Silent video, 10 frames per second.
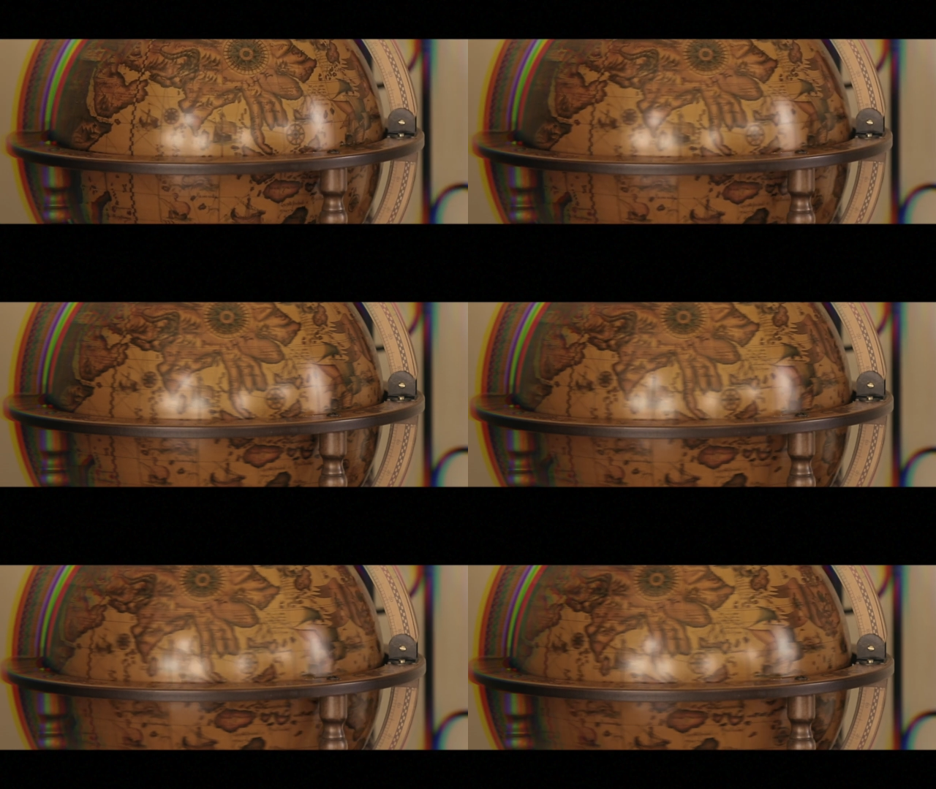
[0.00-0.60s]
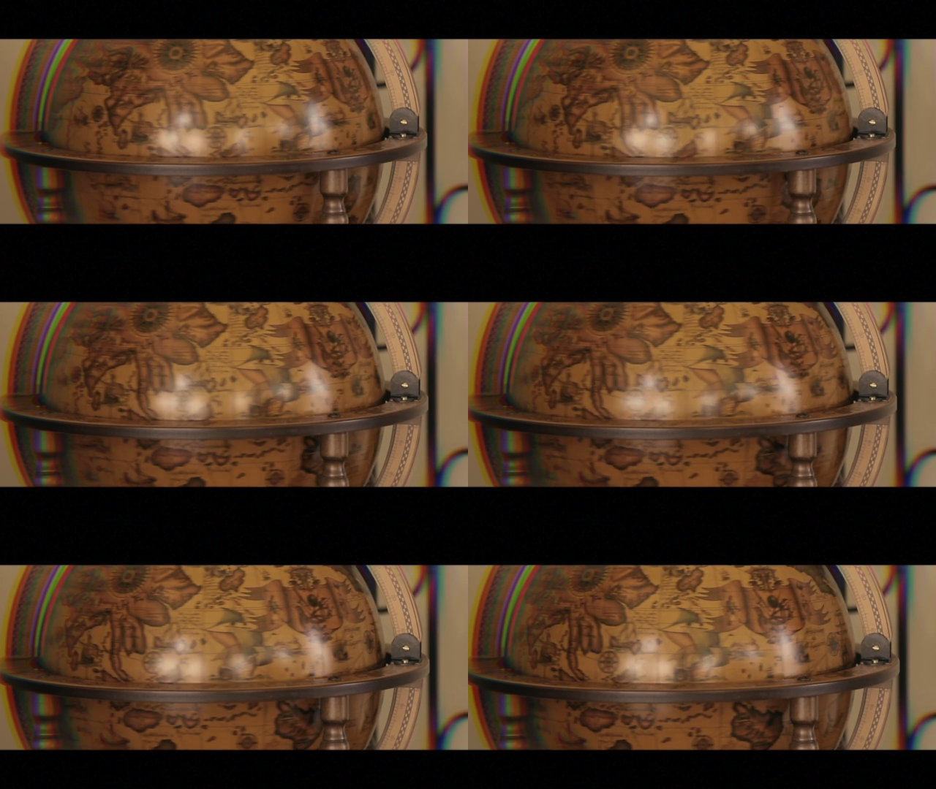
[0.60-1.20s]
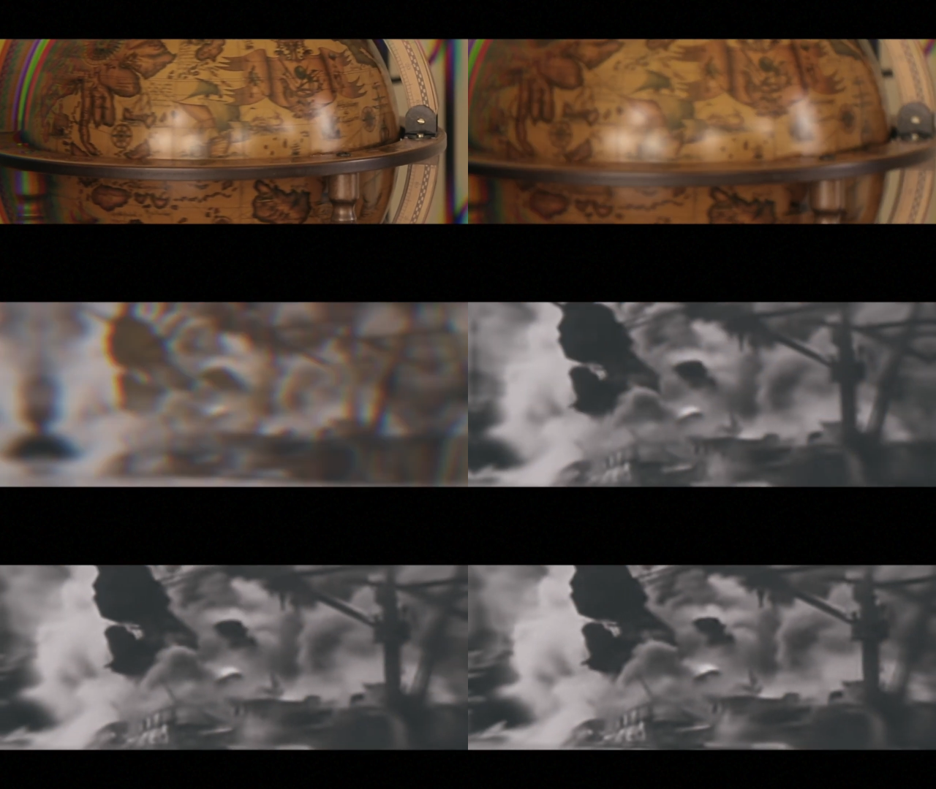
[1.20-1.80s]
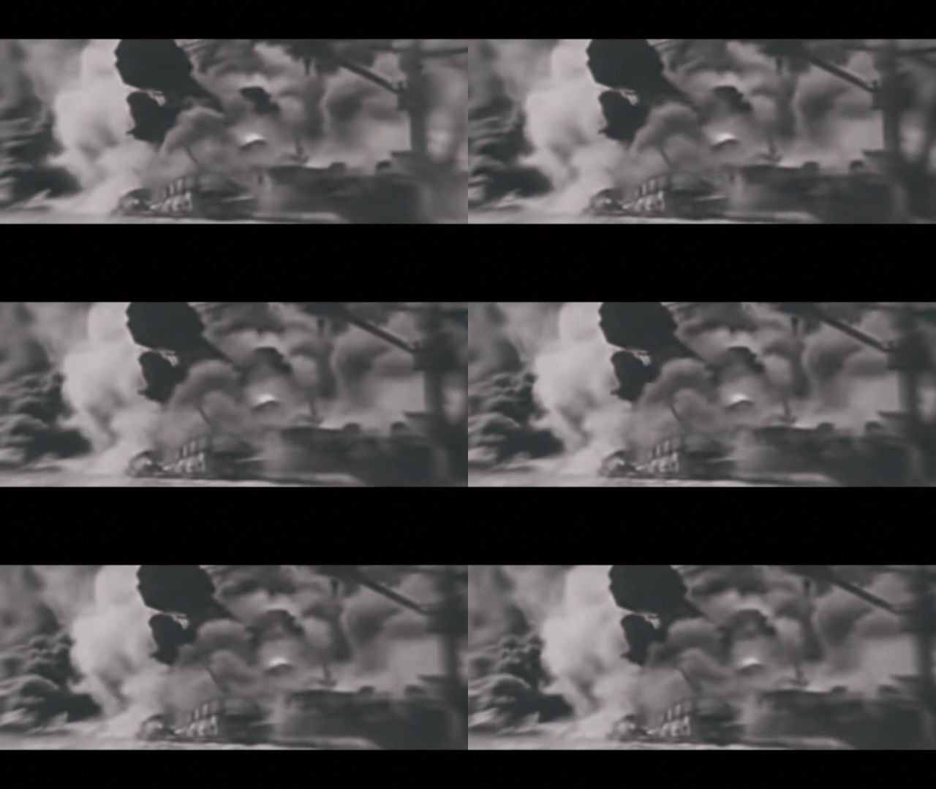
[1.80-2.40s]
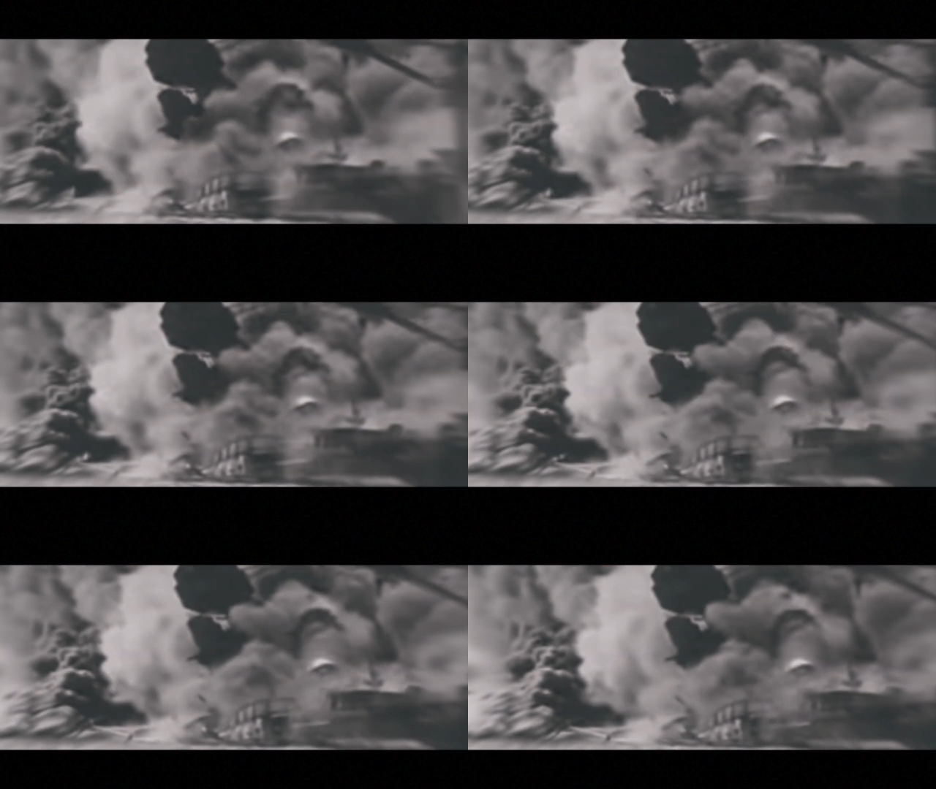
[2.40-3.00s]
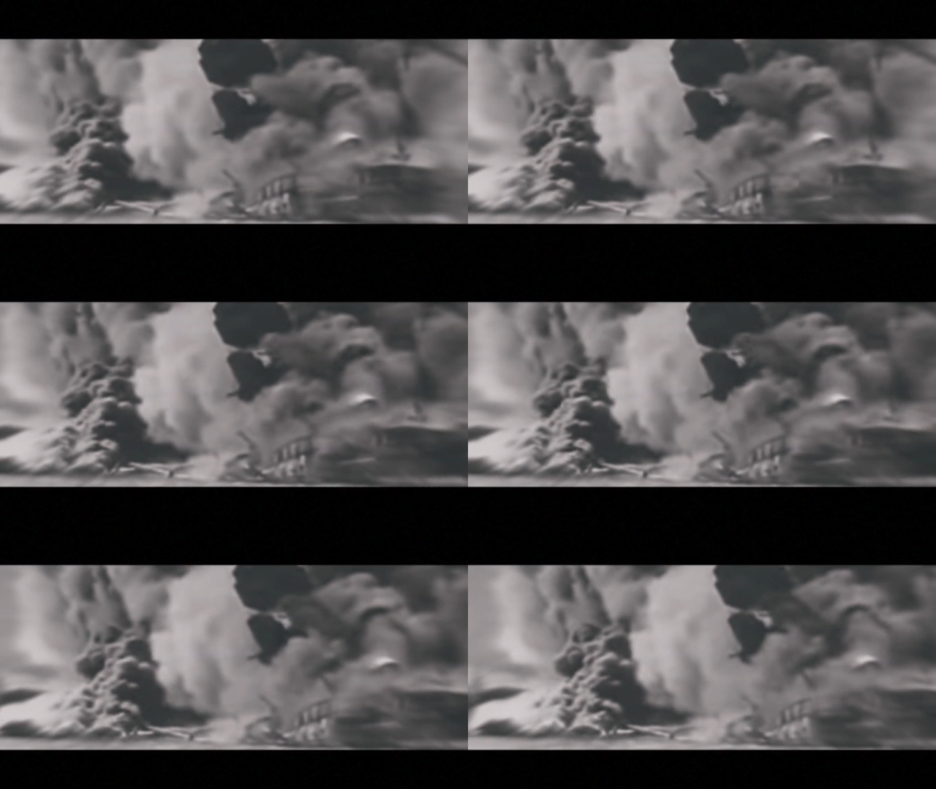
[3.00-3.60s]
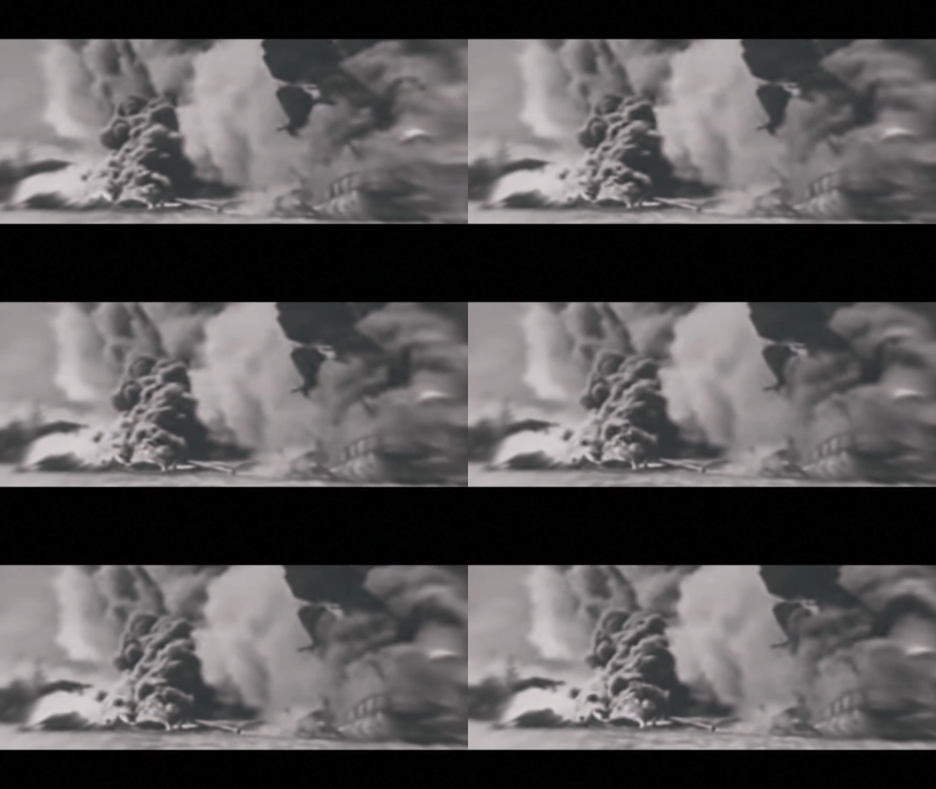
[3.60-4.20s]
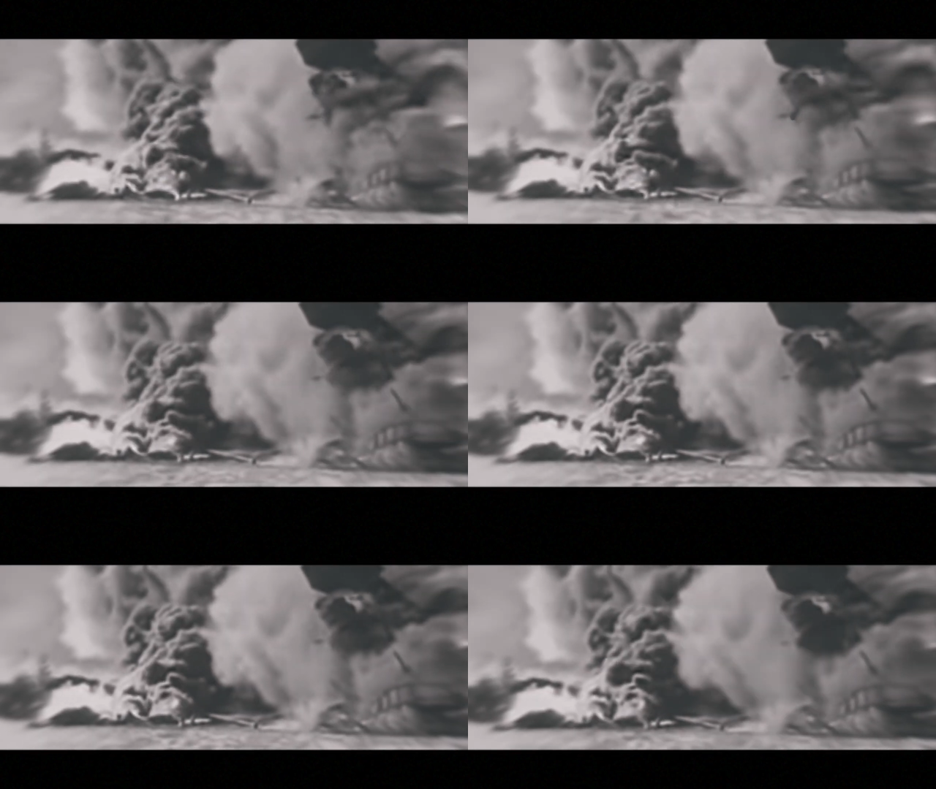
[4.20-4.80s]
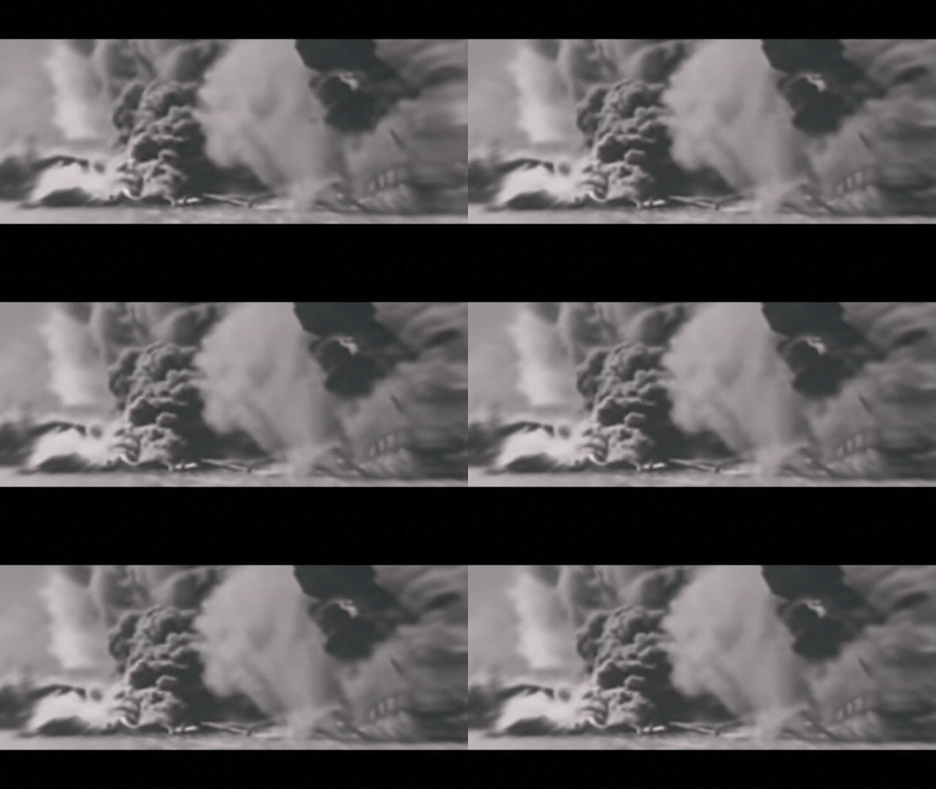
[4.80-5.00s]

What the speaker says: No face is visible, so there are no lips to read.